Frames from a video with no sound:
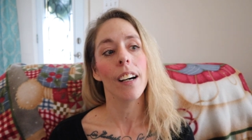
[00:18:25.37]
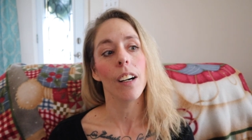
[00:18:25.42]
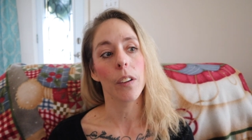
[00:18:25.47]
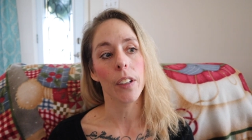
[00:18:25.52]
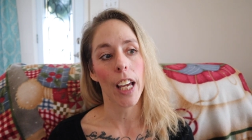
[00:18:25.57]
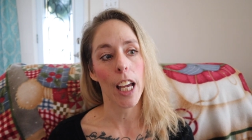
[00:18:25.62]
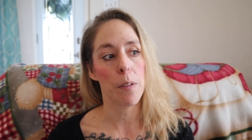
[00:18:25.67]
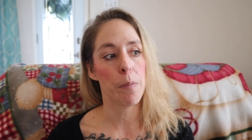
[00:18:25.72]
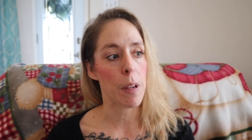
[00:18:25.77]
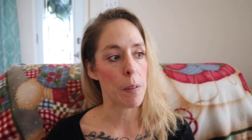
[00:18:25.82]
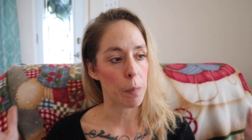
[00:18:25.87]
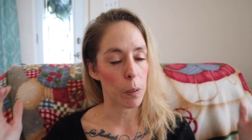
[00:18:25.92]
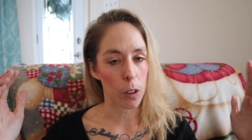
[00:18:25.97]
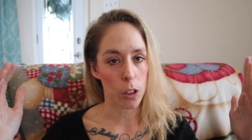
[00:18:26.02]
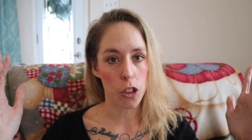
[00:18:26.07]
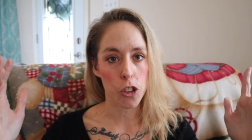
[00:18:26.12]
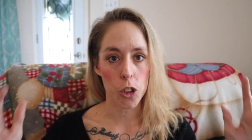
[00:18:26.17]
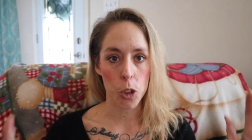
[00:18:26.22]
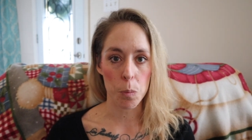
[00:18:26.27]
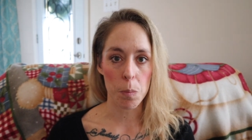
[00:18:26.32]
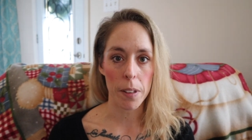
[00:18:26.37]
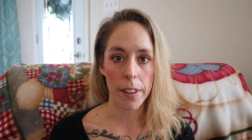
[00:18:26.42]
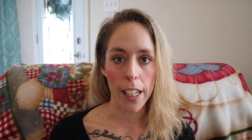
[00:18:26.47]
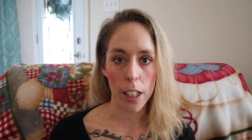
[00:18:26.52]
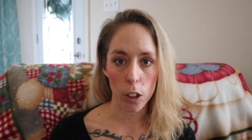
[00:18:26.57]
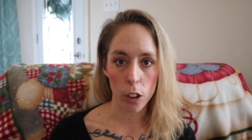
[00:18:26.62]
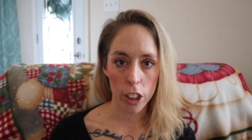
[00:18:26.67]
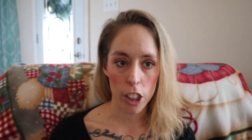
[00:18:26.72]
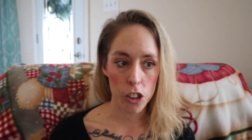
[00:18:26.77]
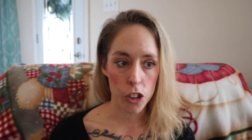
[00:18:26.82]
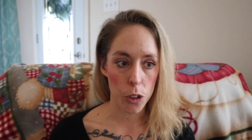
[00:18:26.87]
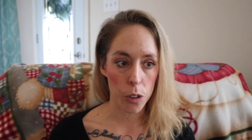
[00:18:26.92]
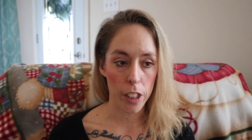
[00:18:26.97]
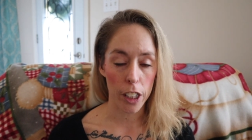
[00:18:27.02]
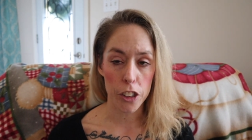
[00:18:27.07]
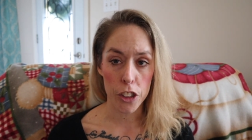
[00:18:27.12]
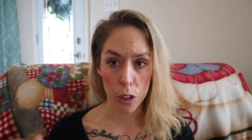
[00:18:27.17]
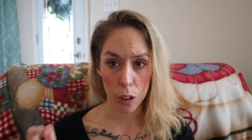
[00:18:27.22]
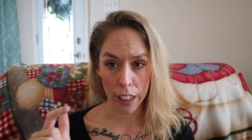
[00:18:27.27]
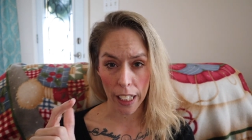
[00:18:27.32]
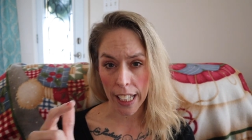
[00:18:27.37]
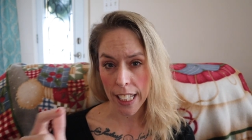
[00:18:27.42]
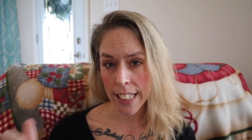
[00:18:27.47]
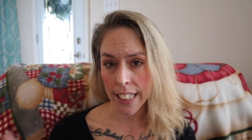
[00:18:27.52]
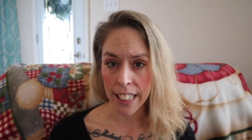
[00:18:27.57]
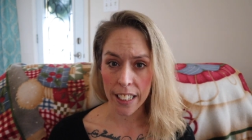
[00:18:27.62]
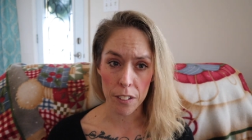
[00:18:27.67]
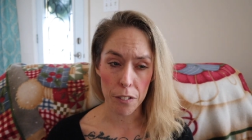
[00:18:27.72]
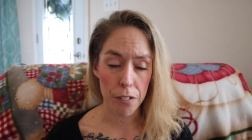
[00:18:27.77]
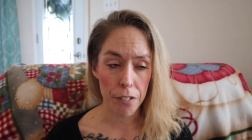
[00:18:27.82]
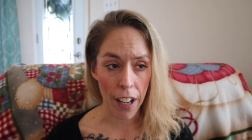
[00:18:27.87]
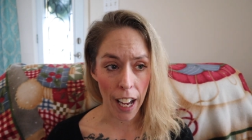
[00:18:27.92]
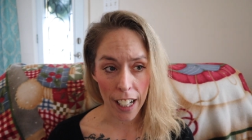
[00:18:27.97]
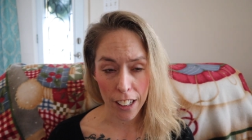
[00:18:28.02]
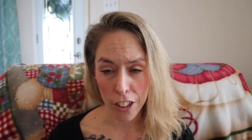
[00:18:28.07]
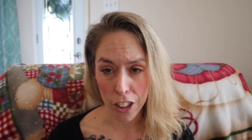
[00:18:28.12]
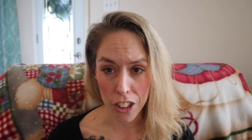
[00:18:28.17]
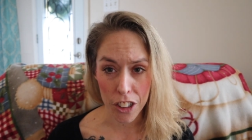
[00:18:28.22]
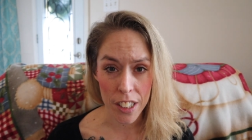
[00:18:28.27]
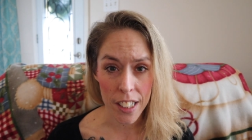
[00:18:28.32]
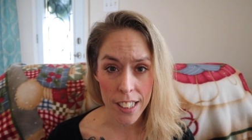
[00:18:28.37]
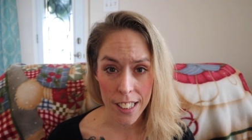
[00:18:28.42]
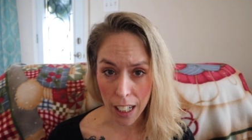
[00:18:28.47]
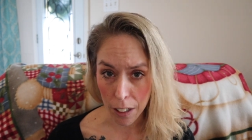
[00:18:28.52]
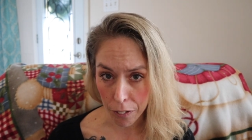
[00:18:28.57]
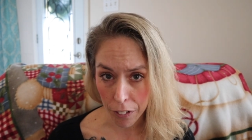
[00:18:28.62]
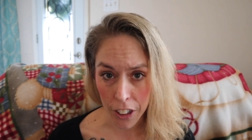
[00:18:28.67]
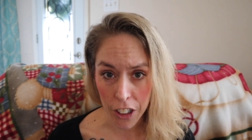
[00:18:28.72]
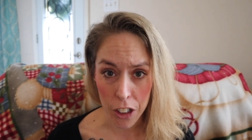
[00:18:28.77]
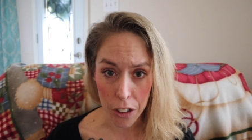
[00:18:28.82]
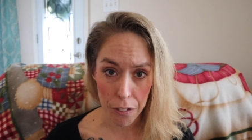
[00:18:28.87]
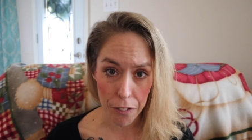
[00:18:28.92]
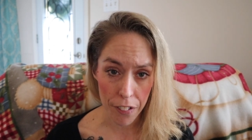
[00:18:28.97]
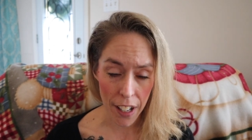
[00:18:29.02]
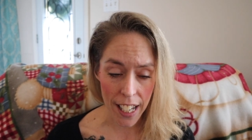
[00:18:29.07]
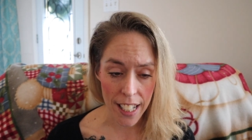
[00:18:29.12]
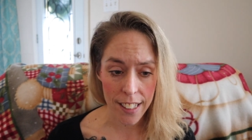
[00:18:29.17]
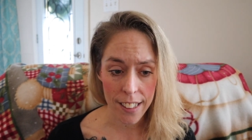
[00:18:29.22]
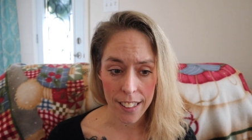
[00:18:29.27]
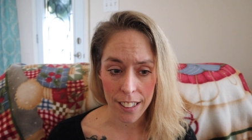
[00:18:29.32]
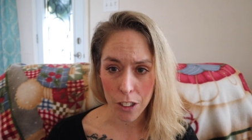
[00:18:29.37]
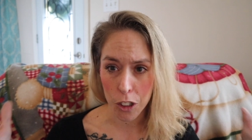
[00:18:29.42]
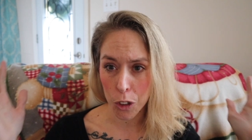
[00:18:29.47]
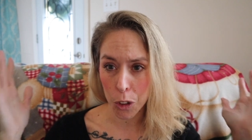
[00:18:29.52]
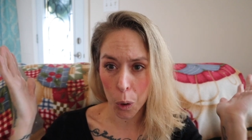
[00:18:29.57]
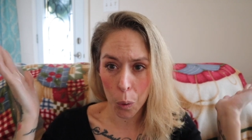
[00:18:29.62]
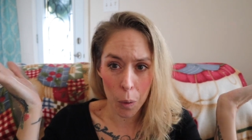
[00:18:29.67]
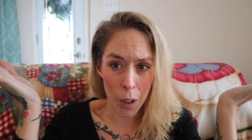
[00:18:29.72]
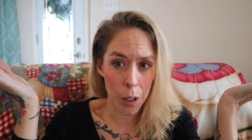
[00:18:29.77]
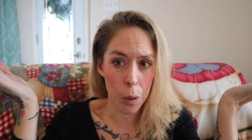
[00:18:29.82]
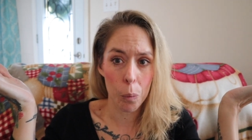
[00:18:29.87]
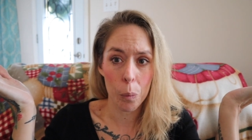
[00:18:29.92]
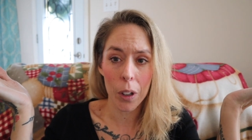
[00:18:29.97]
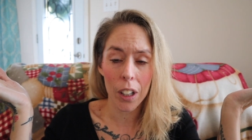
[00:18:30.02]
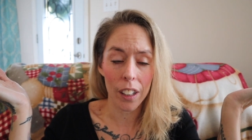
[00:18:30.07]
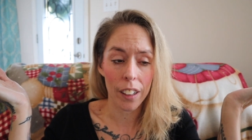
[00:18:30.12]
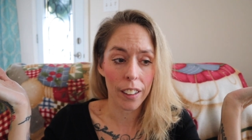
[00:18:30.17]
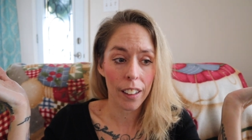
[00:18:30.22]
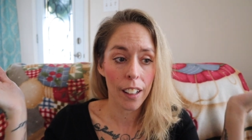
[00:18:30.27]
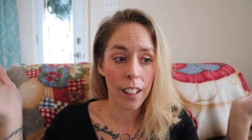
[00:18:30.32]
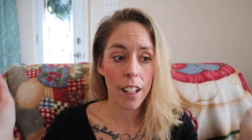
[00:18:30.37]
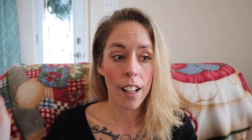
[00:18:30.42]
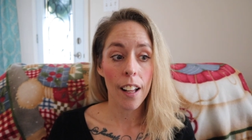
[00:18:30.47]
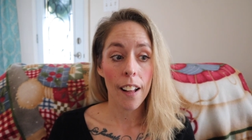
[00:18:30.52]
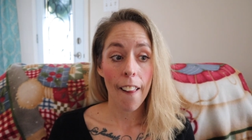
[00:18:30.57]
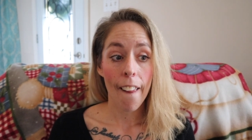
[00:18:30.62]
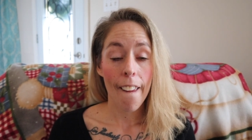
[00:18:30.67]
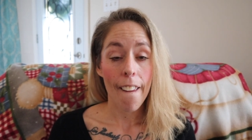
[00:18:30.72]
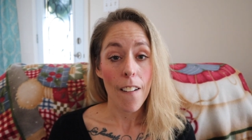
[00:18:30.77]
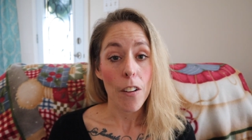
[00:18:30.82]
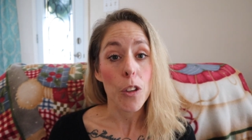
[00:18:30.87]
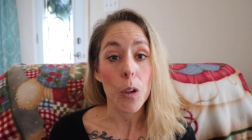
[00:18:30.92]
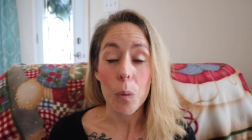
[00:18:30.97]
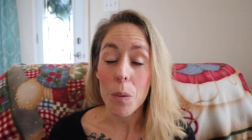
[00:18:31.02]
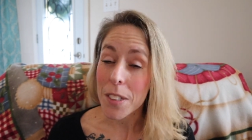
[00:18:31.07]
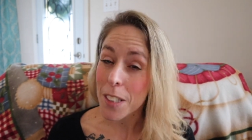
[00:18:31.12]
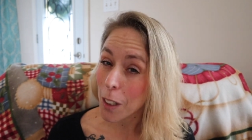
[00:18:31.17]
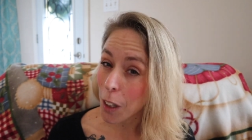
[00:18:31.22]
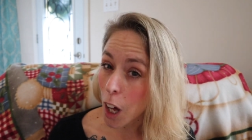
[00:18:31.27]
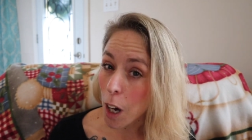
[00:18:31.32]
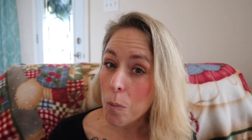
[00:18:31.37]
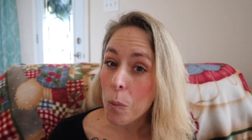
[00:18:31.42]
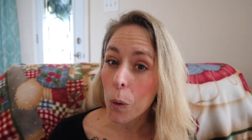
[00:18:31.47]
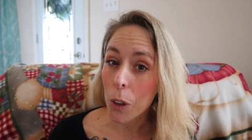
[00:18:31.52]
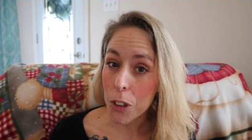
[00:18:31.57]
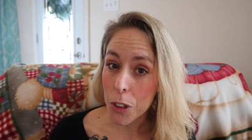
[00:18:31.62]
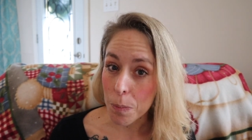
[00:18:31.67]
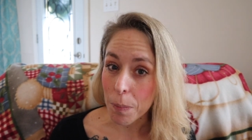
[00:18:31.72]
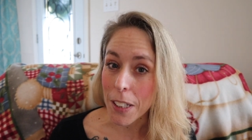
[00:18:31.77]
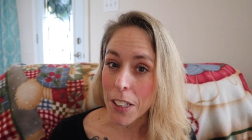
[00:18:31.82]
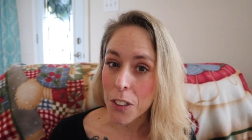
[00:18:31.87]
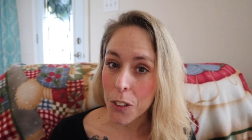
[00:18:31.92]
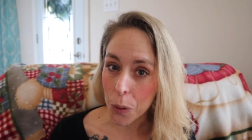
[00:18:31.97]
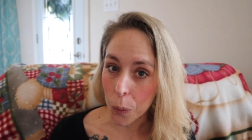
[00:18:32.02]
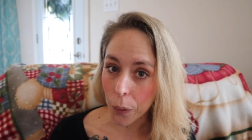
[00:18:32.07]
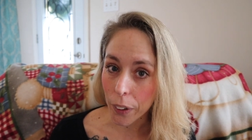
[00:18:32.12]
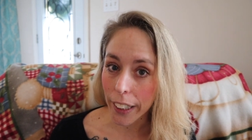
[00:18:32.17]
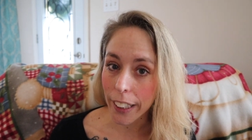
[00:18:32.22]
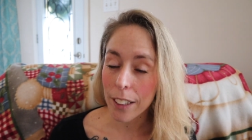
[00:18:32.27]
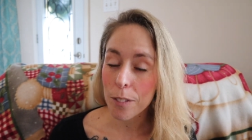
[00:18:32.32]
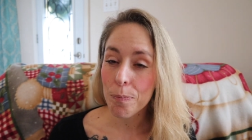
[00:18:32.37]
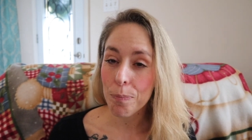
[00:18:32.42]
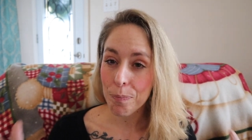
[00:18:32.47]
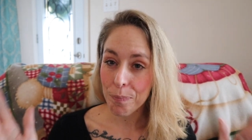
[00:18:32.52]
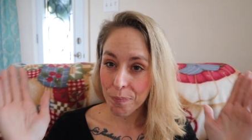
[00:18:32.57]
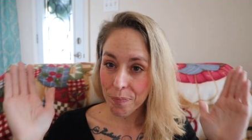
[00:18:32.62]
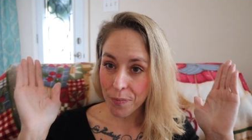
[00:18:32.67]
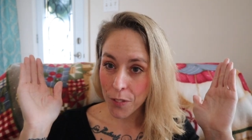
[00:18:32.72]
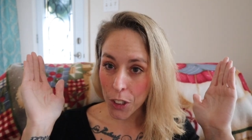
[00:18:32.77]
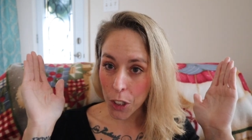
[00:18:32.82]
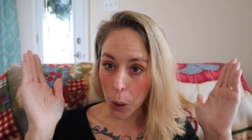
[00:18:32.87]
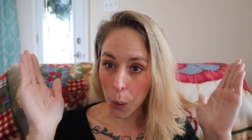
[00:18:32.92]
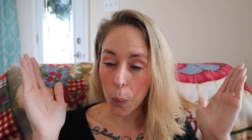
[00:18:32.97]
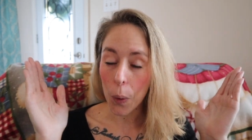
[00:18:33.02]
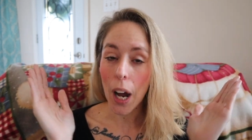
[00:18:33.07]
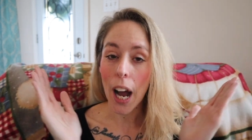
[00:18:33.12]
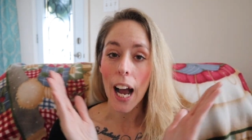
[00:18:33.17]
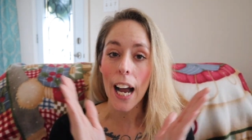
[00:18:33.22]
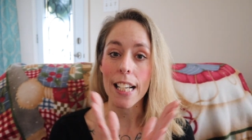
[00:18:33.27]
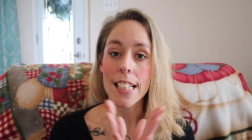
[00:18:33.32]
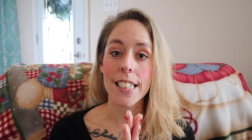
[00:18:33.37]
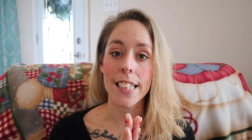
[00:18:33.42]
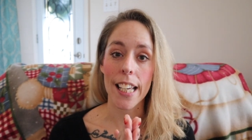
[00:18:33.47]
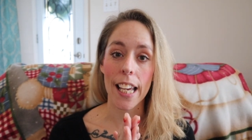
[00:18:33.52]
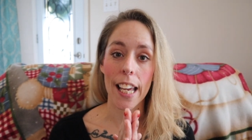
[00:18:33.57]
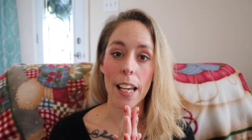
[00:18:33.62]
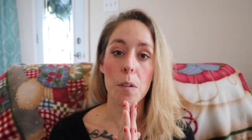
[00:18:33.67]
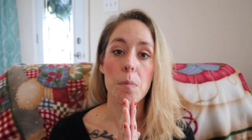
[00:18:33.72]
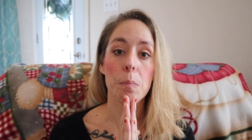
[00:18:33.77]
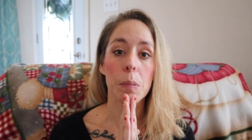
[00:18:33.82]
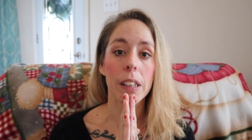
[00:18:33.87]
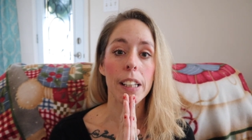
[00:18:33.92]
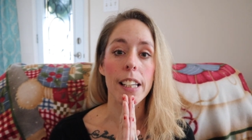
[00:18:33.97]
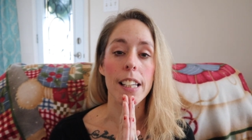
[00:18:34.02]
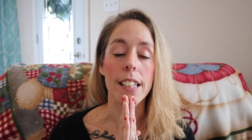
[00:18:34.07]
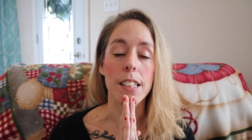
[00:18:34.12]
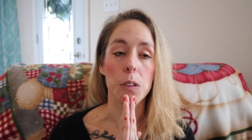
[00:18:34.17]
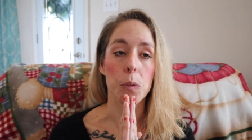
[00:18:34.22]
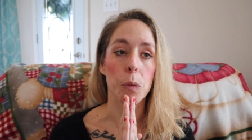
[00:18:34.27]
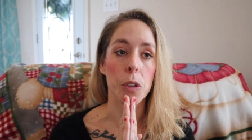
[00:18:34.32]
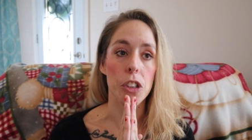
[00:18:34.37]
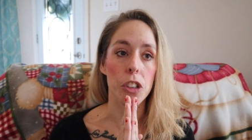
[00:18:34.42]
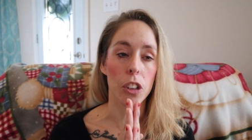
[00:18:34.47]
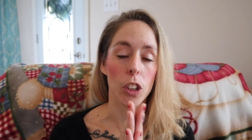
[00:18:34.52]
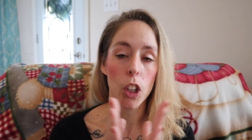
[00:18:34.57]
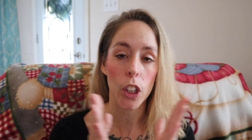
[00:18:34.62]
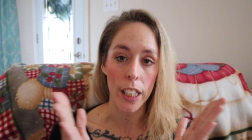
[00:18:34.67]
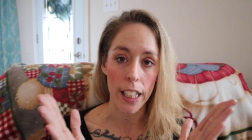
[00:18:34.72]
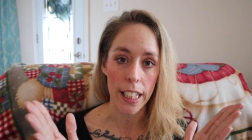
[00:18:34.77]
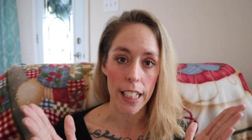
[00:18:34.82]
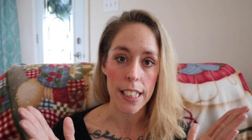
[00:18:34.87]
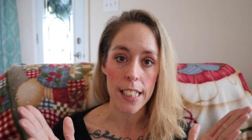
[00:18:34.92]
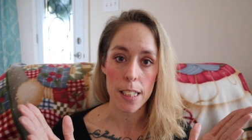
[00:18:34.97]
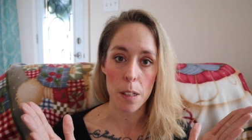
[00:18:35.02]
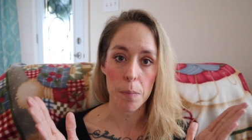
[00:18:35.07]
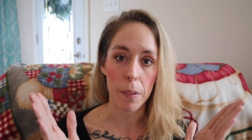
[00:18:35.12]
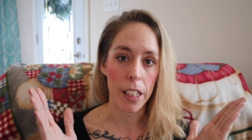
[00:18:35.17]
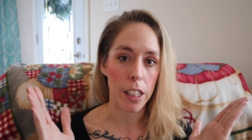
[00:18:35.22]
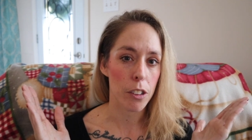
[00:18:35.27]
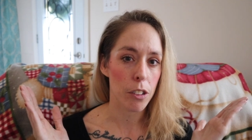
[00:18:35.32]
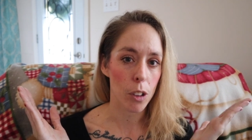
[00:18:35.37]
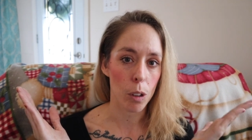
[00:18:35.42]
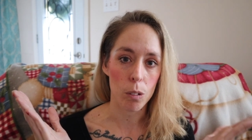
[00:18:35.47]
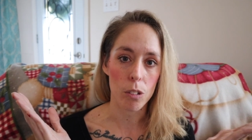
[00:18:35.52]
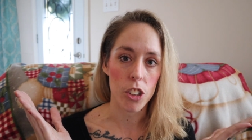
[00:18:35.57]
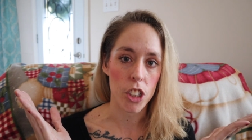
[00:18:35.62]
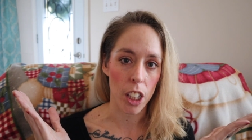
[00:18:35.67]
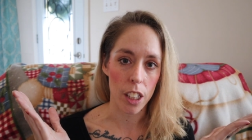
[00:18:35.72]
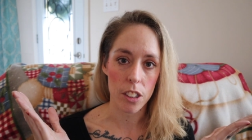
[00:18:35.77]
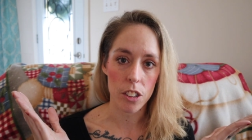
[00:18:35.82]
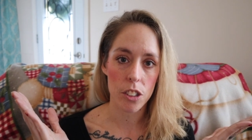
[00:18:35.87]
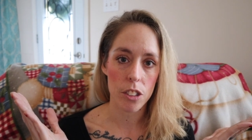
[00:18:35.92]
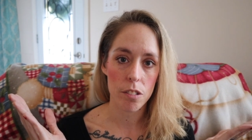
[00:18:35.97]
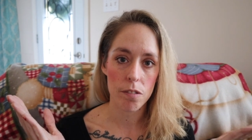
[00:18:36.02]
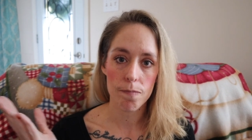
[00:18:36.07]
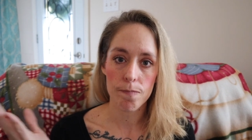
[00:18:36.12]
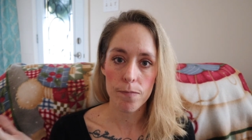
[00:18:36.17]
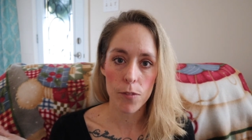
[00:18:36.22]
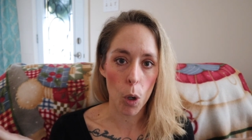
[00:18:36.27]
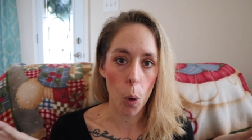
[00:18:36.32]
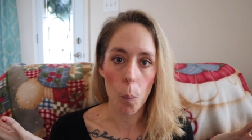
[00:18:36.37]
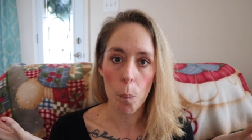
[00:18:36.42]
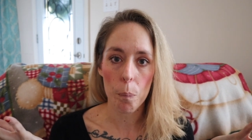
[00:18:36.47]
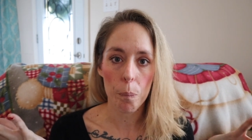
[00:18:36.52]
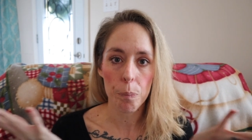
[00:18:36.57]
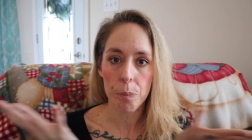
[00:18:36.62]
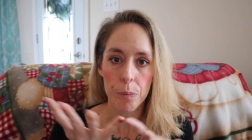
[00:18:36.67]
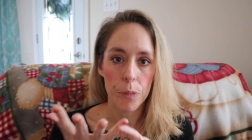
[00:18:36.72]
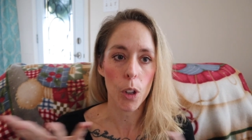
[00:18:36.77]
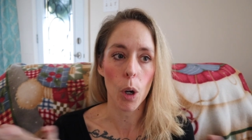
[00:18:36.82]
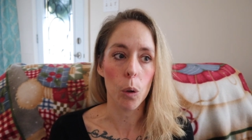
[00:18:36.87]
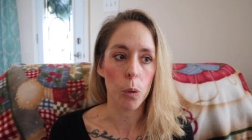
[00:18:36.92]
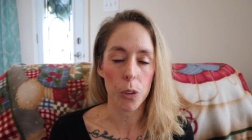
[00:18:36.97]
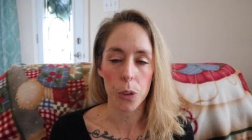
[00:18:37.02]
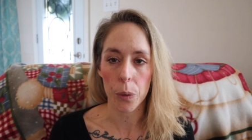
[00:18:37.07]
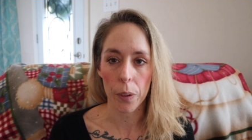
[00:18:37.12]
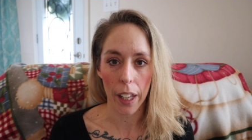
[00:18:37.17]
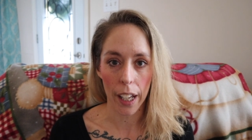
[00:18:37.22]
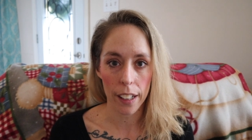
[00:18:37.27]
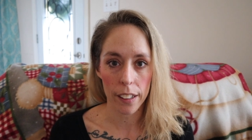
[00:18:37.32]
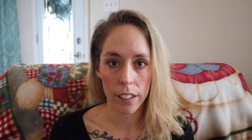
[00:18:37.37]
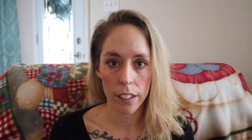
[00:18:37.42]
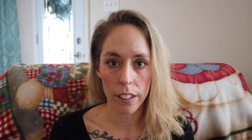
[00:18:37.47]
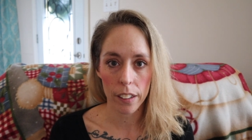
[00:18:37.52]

Okay, people assume when they look at you that you're lazy and fat and you're just stuffing your face and you don't want to work. There was a lot more to my story. So I say, please, when you're looking at somebody, don't judge. Don't, don't do that.